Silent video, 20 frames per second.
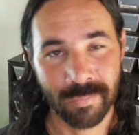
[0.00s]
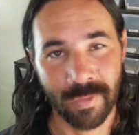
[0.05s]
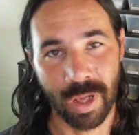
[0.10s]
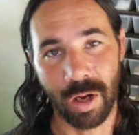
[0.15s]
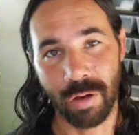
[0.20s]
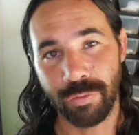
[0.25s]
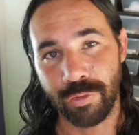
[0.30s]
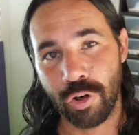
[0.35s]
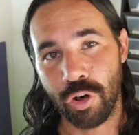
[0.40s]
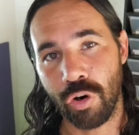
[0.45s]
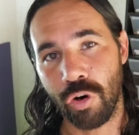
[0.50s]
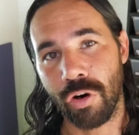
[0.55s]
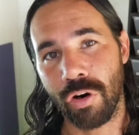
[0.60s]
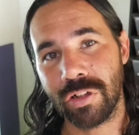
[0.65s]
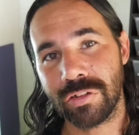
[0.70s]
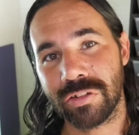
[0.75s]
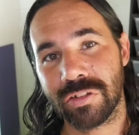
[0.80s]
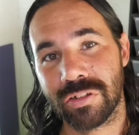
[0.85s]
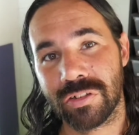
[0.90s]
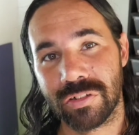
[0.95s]
Of
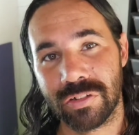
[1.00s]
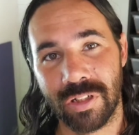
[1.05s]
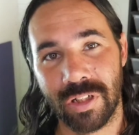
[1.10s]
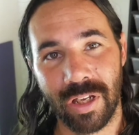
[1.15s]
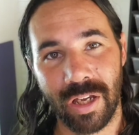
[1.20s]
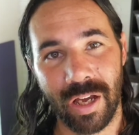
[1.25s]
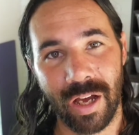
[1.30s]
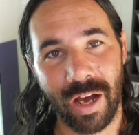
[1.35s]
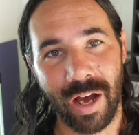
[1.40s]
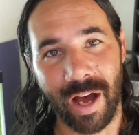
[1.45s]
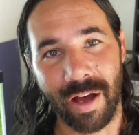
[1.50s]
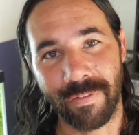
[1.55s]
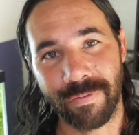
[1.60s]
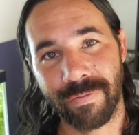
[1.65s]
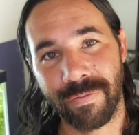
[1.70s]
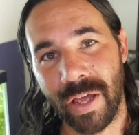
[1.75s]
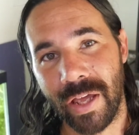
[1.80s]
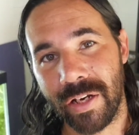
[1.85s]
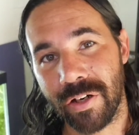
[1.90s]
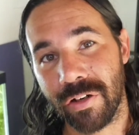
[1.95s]
course, I
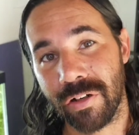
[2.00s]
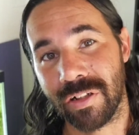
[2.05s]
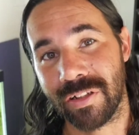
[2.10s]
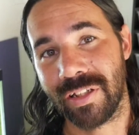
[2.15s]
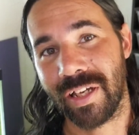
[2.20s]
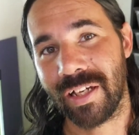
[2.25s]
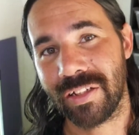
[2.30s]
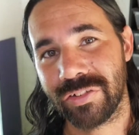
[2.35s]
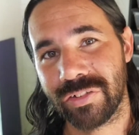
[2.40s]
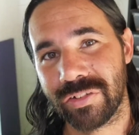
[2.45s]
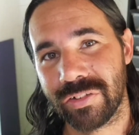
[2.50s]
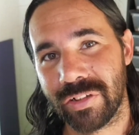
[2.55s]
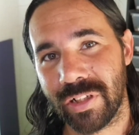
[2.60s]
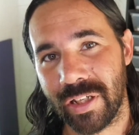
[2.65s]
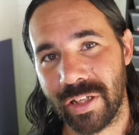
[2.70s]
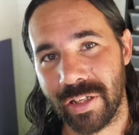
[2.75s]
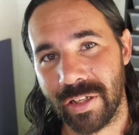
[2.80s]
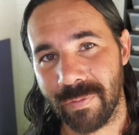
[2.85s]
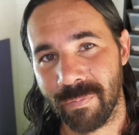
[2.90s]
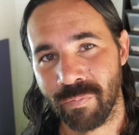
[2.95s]
fed her
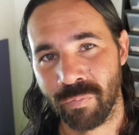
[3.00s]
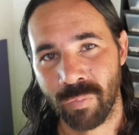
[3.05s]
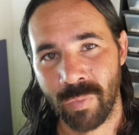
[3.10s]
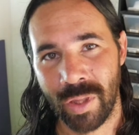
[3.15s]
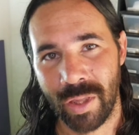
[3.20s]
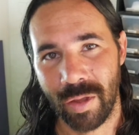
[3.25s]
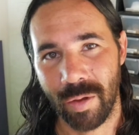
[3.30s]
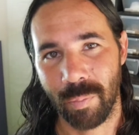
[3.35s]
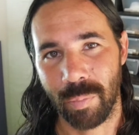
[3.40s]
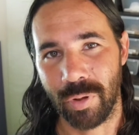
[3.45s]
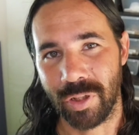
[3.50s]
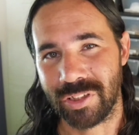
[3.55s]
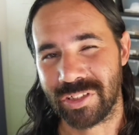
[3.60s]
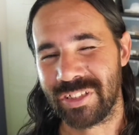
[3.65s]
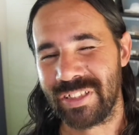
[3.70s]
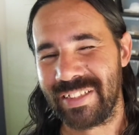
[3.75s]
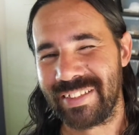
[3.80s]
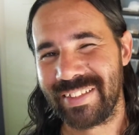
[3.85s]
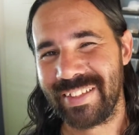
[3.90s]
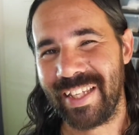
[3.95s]
yesterday. but
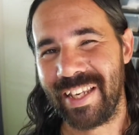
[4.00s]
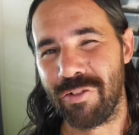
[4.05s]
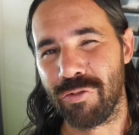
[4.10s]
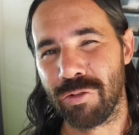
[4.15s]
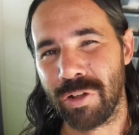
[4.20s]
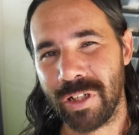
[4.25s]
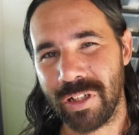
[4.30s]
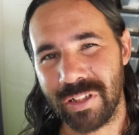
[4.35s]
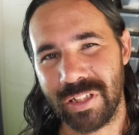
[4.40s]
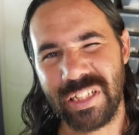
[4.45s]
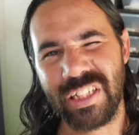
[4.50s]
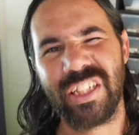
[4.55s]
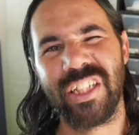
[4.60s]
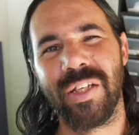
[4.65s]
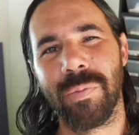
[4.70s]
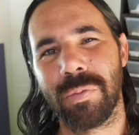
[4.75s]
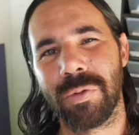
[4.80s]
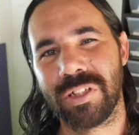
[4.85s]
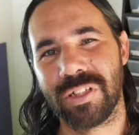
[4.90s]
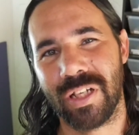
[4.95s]
she's in really
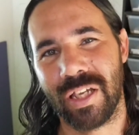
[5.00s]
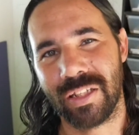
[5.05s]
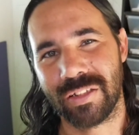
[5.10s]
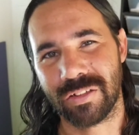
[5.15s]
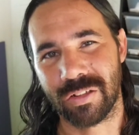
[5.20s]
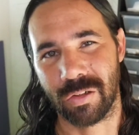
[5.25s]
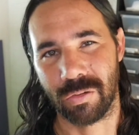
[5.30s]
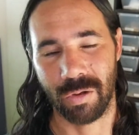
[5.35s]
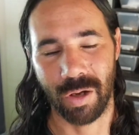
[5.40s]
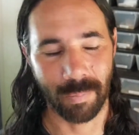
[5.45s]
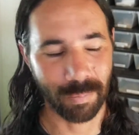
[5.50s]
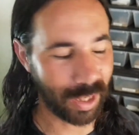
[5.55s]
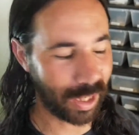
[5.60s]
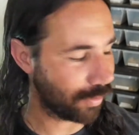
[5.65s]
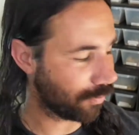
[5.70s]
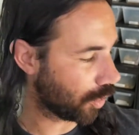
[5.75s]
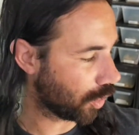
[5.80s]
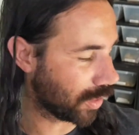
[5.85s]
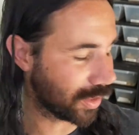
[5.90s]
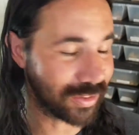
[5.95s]
deep shed, so I'm not
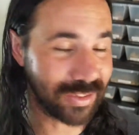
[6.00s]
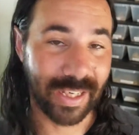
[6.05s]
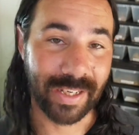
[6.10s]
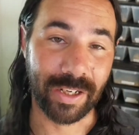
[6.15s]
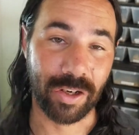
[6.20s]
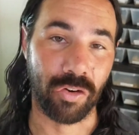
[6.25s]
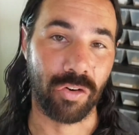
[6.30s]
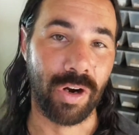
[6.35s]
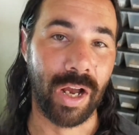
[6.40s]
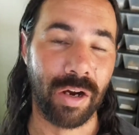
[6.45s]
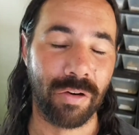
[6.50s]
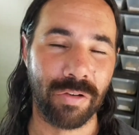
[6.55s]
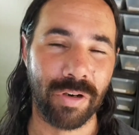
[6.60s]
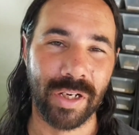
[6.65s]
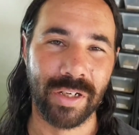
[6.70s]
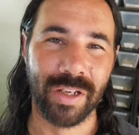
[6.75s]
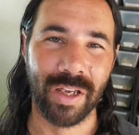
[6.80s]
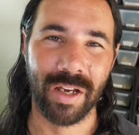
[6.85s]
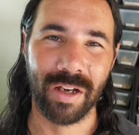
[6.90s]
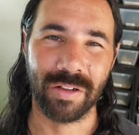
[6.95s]
even going to take her out
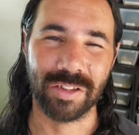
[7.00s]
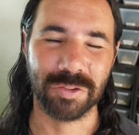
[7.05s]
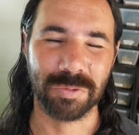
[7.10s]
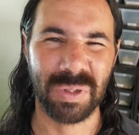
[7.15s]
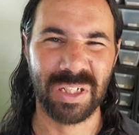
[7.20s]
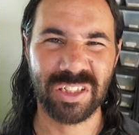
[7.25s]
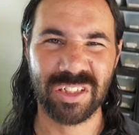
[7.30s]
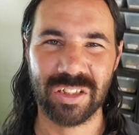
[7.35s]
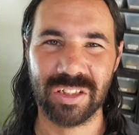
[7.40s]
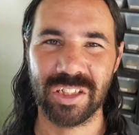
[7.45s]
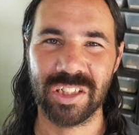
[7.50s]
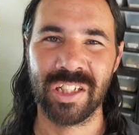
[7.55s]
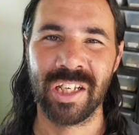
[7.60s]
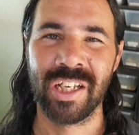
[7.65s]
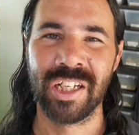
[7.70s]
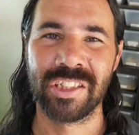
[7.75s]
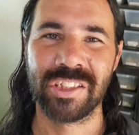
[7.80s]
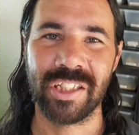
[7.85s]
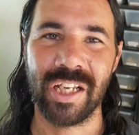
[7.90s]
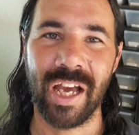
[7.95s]
right now, especially
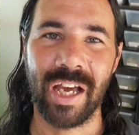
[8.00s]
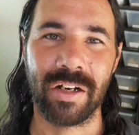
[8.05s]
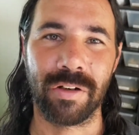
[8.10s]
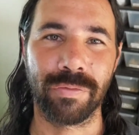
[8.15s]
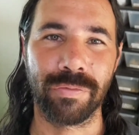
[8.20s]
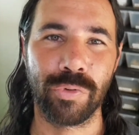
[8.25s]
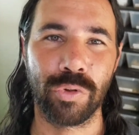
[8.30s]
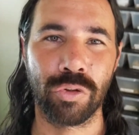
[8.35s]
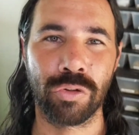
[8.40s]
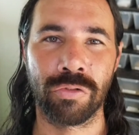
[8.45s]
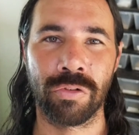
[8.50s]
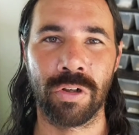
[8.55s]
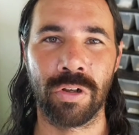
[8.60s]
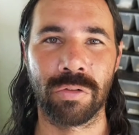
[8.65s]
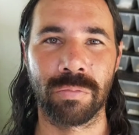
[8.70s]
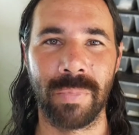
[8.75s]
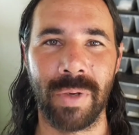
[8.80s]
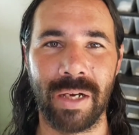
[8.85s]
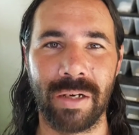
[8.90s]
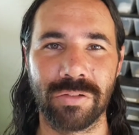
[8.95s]
she had a
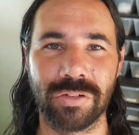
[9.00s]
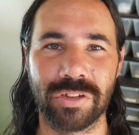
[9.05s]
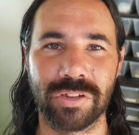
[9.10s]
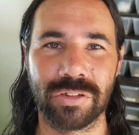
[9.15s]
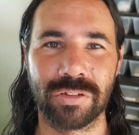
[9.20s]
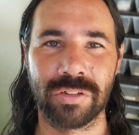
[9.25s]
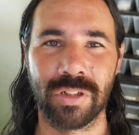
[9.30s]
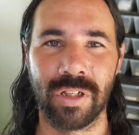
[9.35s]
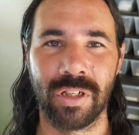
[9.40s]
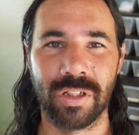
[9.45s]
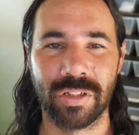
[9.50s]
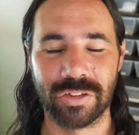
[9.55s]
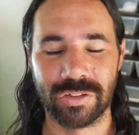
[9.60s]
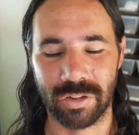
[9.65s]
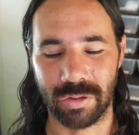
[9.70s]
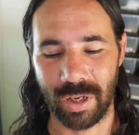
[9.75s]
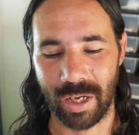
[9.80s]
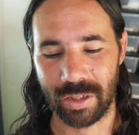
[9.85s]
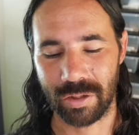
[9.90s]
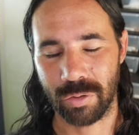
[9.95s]
full-grown mouse,
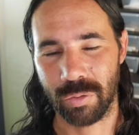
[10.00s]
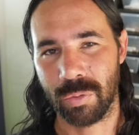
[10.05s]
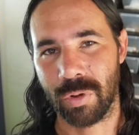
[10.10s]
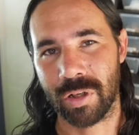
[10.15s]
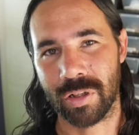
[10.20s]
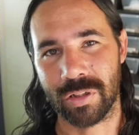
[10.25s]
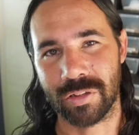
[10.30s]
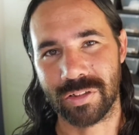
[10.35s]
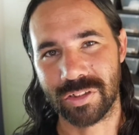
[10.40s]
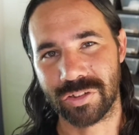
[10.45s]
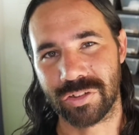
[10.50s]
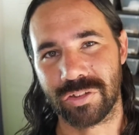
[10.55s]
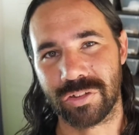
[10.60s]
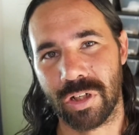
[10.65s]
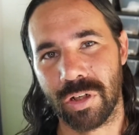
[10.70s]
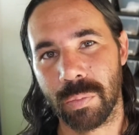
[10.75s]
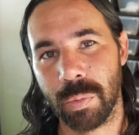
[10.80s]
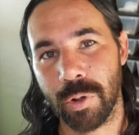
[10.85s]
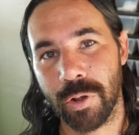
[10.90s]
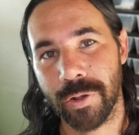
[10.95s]
so I don't want to
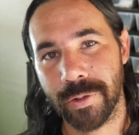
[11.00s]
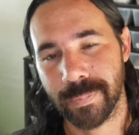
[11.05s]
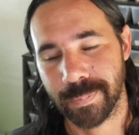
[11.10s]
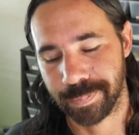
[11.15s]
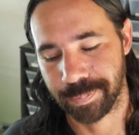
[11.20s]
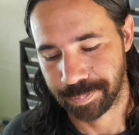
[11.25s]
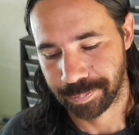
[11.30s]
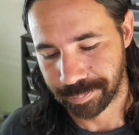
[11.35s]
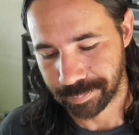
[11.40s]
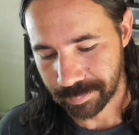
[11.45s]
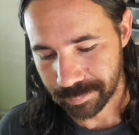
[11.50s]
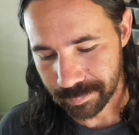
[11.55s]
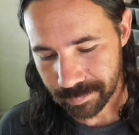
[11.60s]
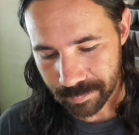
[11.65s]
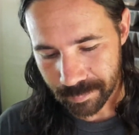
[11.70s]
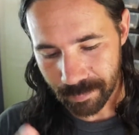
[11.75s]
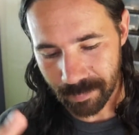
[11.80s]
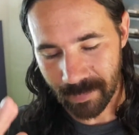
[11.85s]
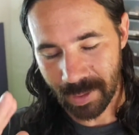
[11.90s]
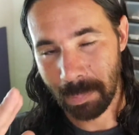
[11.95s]
disturb her.
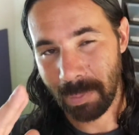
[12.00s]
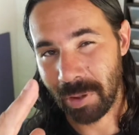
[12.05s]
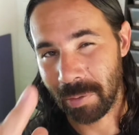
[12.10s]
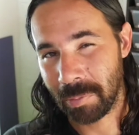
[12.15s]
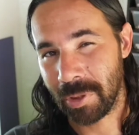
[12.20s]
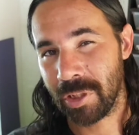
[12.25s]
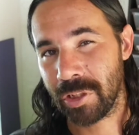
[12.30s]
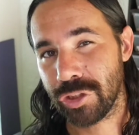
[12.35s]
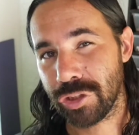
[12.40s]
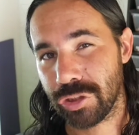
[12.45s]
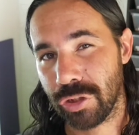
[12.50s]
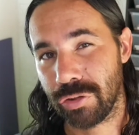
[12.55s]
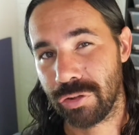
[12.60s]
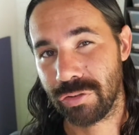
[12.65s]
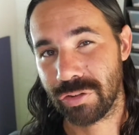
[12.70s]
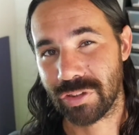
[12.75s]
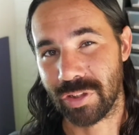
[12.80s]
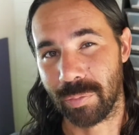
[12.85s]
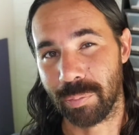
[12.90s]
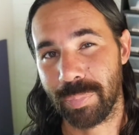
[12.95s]
But I'm going to show
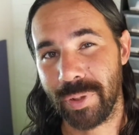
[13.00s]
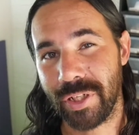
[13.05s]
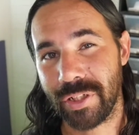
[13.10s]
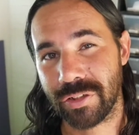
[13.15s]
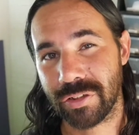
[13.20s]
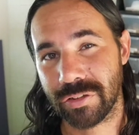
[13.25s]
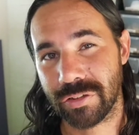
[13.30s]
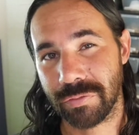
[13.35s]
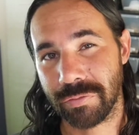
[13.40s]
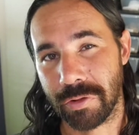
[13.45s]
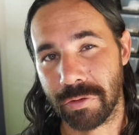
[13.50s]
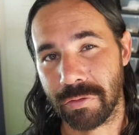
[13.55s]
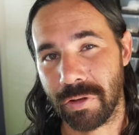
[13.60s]
you some pictures of her